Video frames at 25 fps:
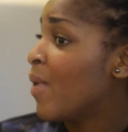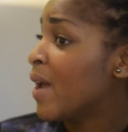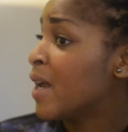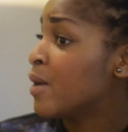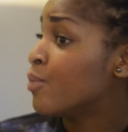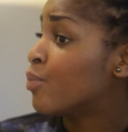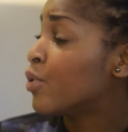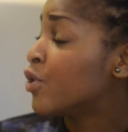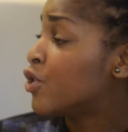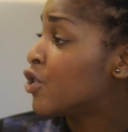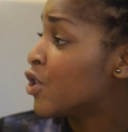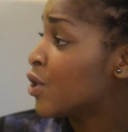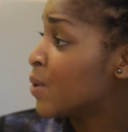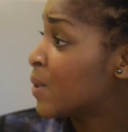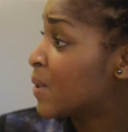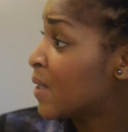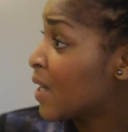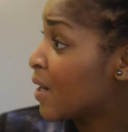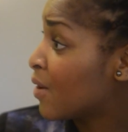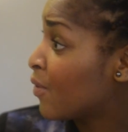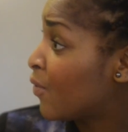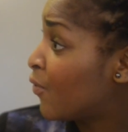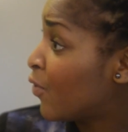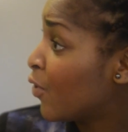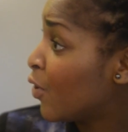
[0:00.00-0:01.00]
in
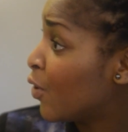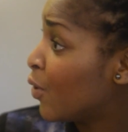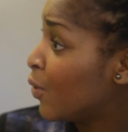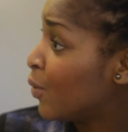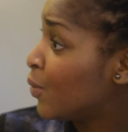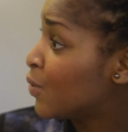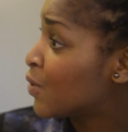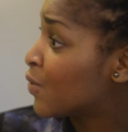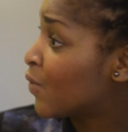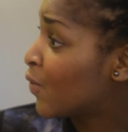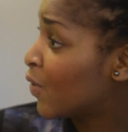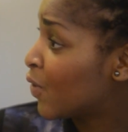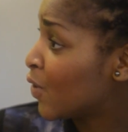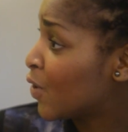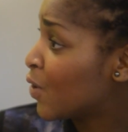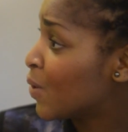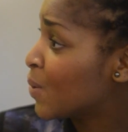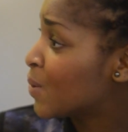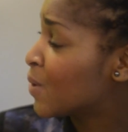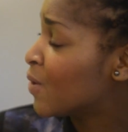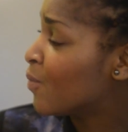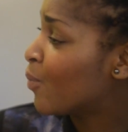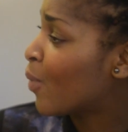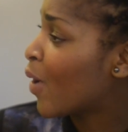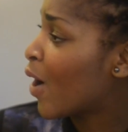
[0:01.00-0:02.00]
producing food for the
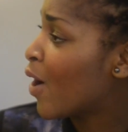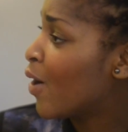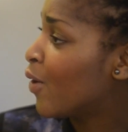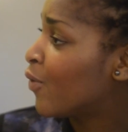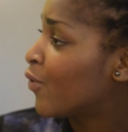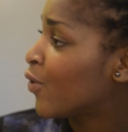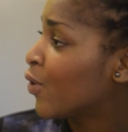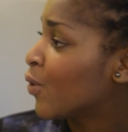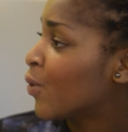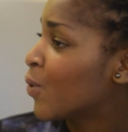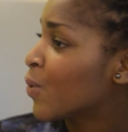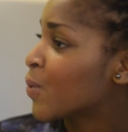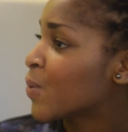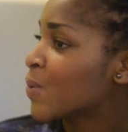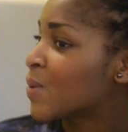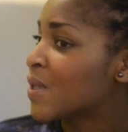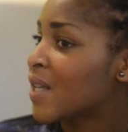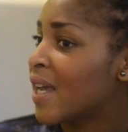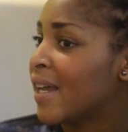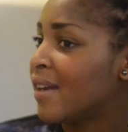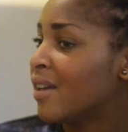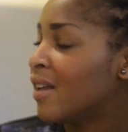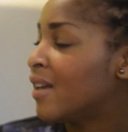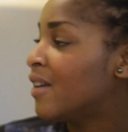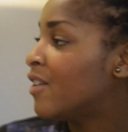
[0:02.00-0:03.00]
use of biofuels
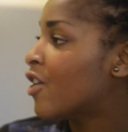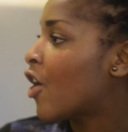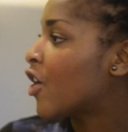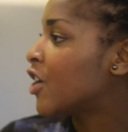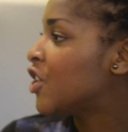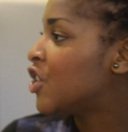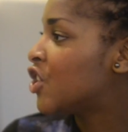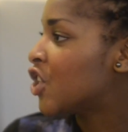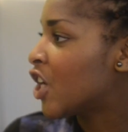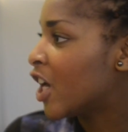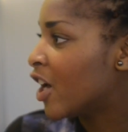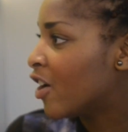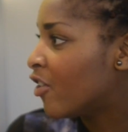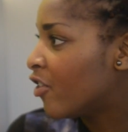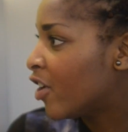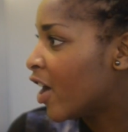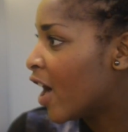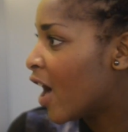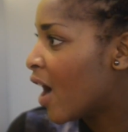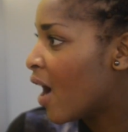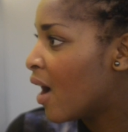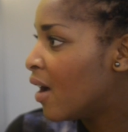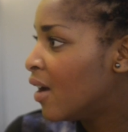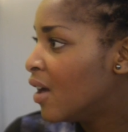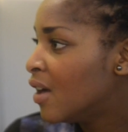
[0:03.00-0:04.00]
in
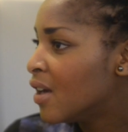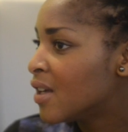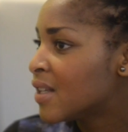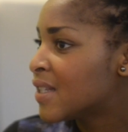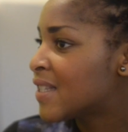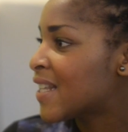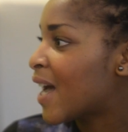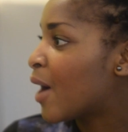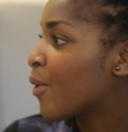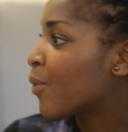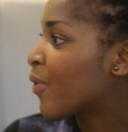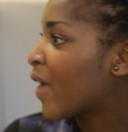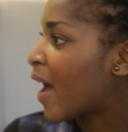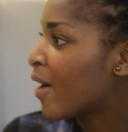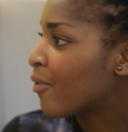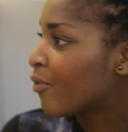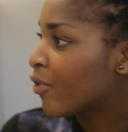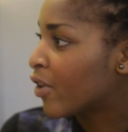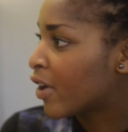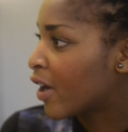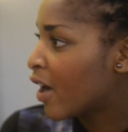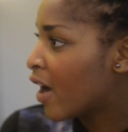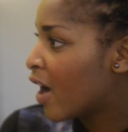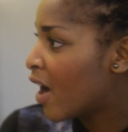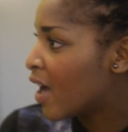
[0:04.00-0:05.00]
Nigeria, South
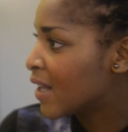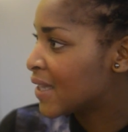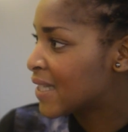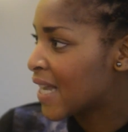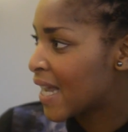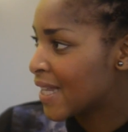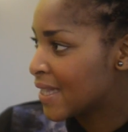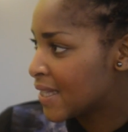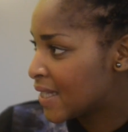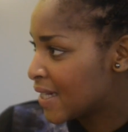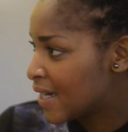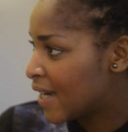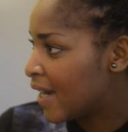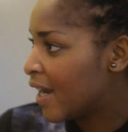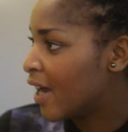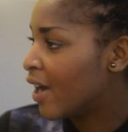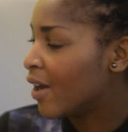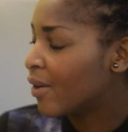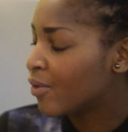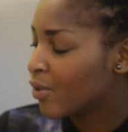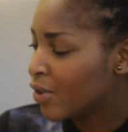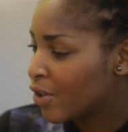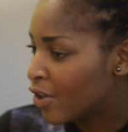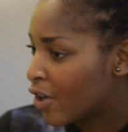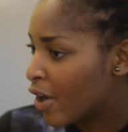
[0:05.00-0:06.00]
Africa,
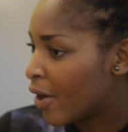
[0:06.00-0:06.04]
Tanzania,